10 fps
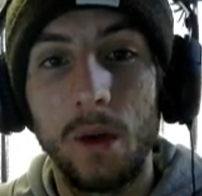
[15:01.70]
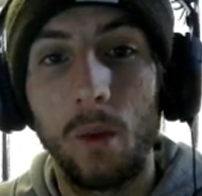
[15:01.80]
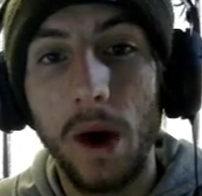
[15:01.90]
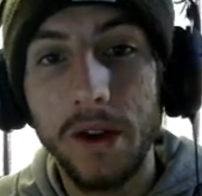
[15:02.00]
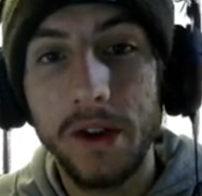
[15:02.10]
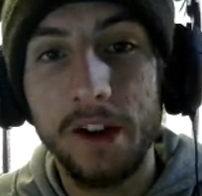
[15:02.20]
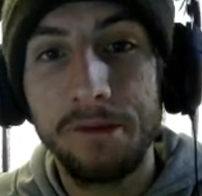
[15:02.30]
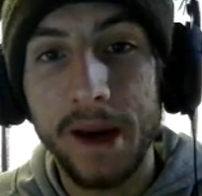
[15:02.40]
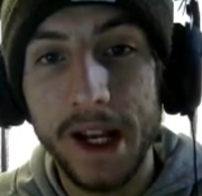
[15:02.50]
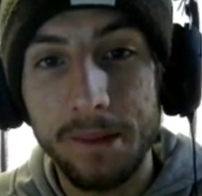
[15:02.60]
once I've
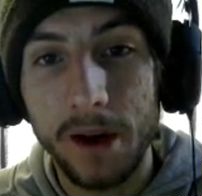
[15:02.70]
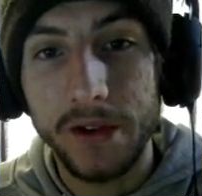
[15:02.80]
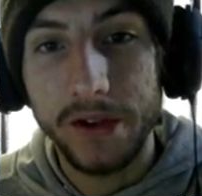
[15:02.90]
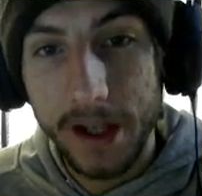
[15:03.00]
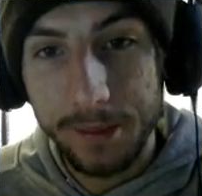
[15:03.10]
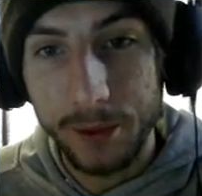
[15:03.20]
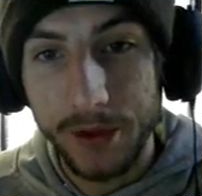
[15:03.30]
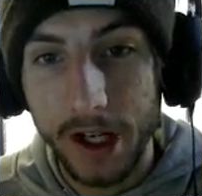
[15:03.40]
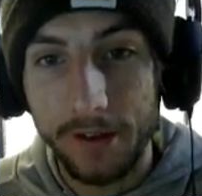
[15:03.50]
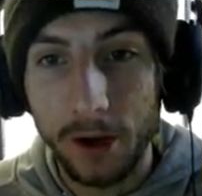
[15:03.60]
made my samples
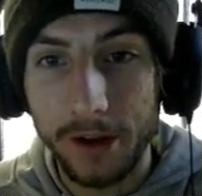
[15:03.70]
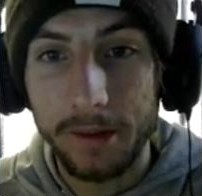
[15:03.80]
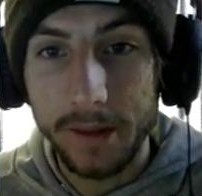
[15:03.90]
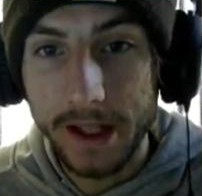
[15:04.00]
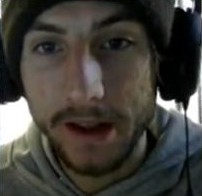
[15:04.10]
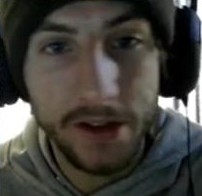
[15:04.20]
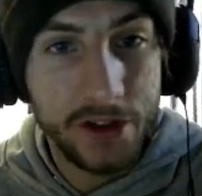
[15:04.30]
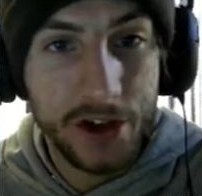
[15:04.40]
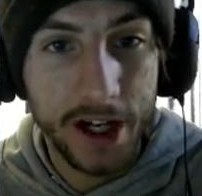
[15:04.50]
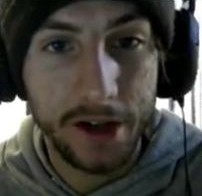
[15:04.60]
and I've got them in this
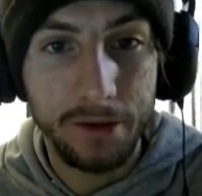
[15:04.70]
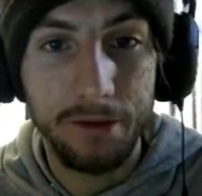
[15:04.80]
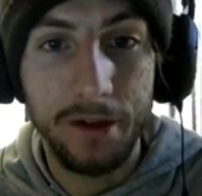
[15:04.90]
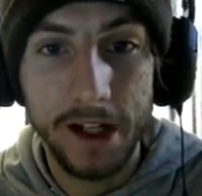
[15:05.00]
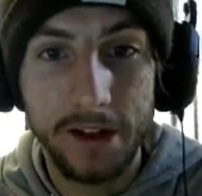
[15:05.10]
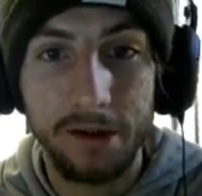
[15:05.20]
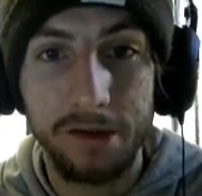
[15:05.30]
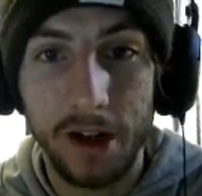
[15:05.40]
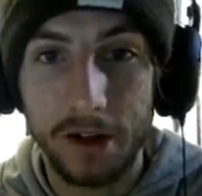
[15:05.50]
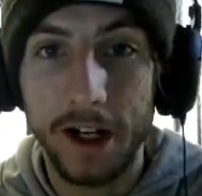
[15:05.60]
track ready to
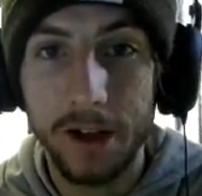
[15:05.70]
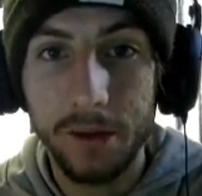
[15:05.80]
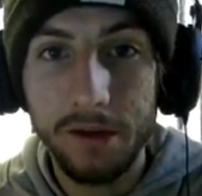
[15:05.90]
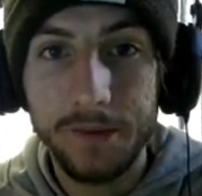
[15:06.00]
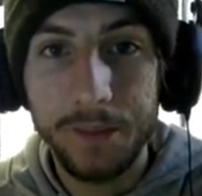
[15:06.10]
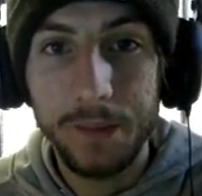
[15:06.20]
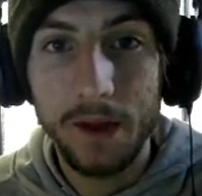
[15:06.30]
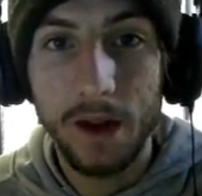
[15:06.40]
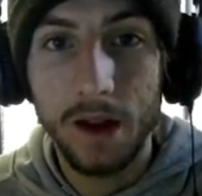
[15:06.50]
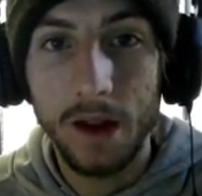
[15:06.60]
fuck around with,
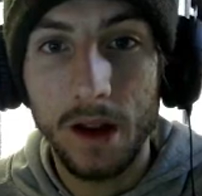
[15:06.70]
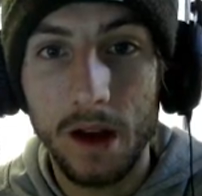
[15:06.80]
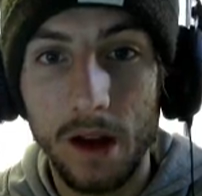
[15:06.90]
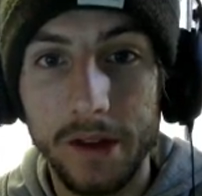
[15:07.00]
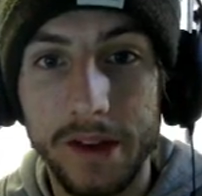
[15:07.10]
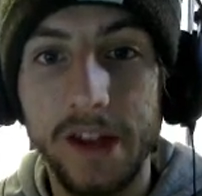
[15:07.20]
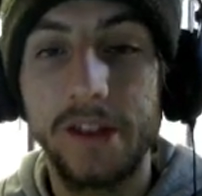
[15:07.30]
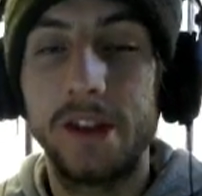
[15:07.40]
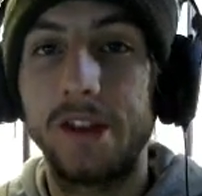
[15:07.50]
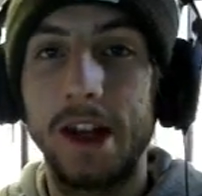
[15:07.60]

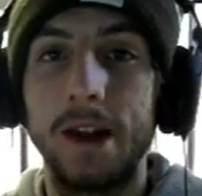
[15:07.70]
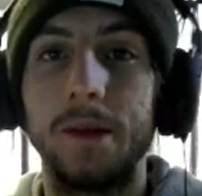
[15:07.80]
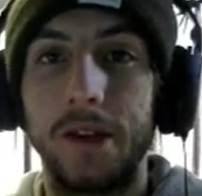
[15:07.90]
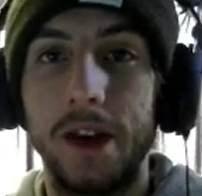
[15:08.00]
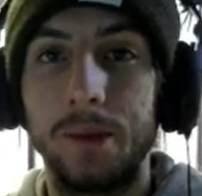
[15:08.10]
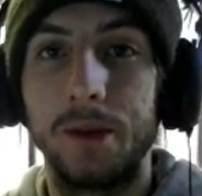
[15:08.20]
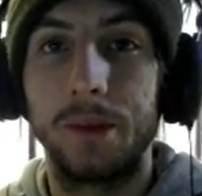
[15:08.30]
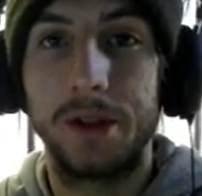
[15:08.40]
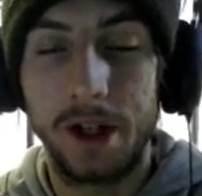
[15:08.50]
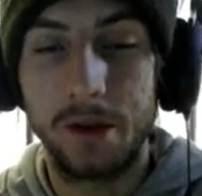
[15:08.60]
these are the samples
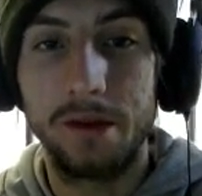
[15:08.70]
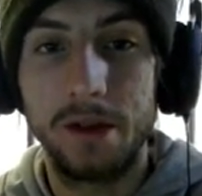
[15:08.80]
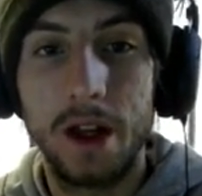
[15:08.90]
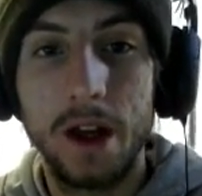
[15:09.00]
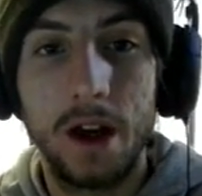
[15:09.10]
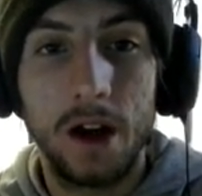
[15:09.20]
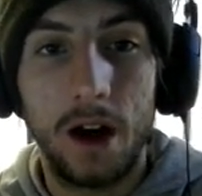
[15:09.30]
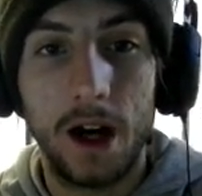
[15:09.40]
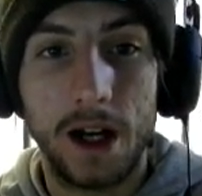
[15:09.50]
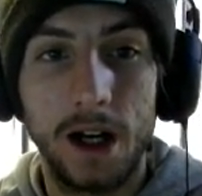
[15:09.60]
I'm stuck with.
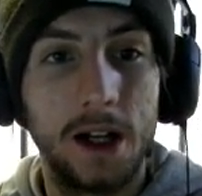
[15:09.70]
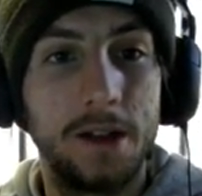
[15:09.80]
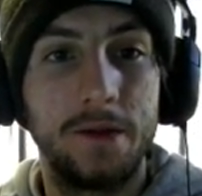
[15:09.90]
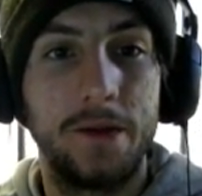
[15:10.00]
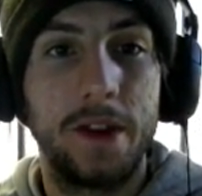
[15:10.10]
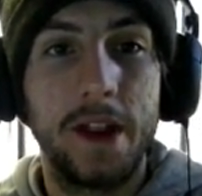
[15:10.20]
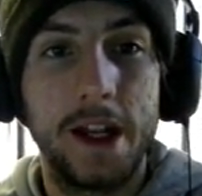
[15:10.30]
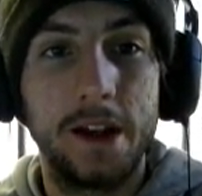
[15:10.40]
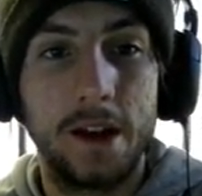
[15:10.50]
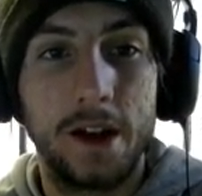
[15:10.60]
I can't
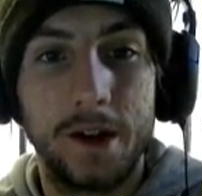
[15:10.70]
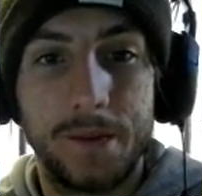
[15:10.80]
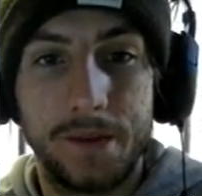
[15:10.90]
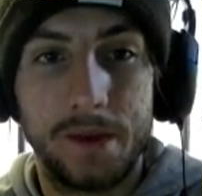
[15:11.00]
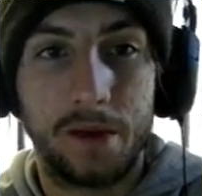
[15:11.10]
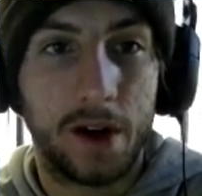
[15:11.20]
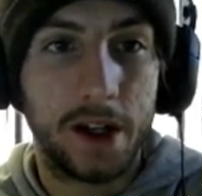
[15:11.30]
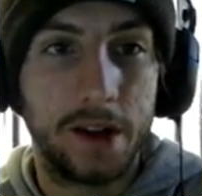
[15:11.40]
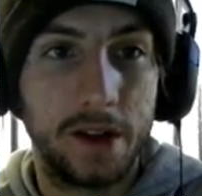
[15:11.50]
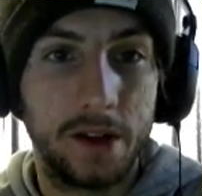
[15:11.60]
then
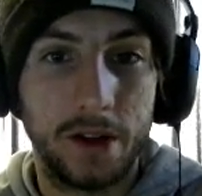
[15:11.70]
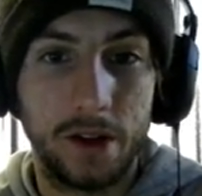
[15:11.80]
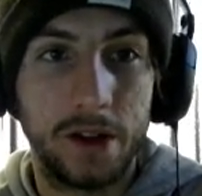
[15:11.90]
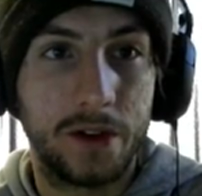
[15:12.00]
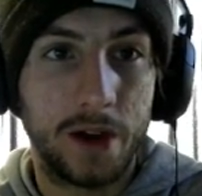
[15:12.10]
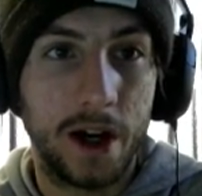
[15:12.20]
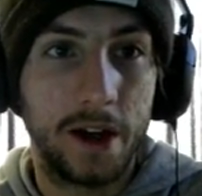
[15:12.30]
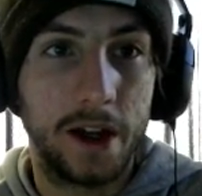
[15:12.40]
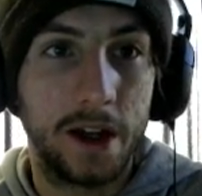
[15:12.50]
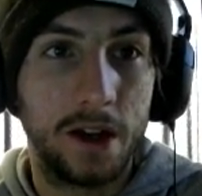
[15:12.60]
so this growl
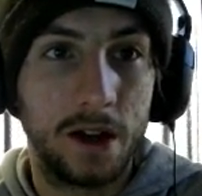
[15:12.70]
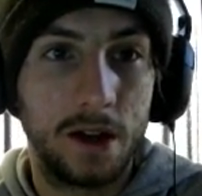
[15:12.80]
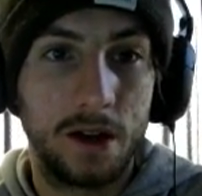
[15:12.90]
here,